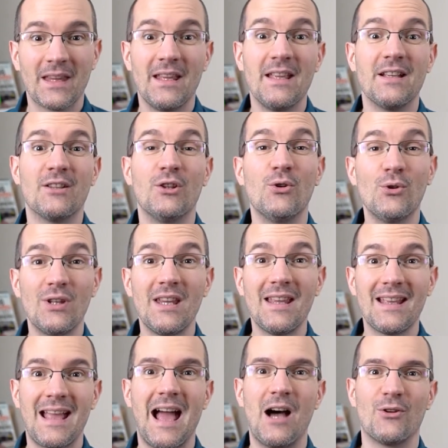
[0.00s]

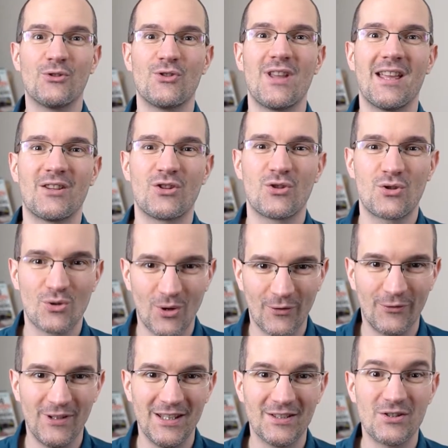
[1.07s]
including how to get
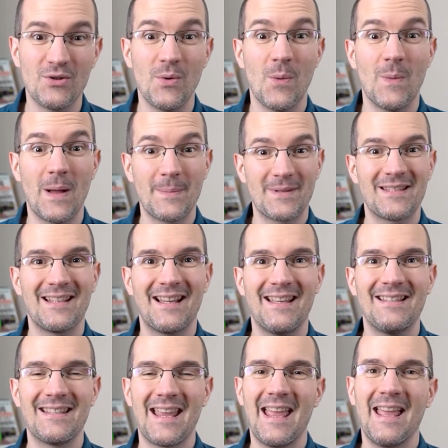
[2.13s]
traffic to your
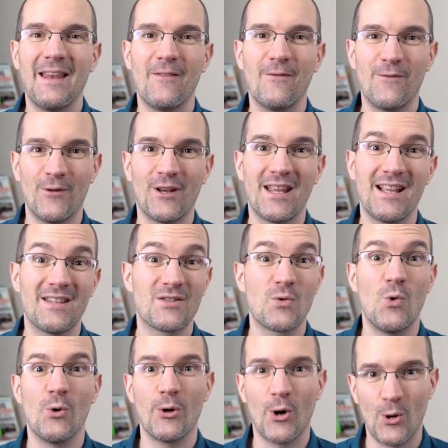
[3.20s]
website and funnels
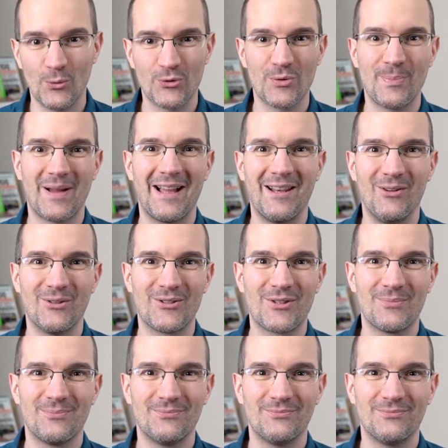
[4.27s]
on autopilot.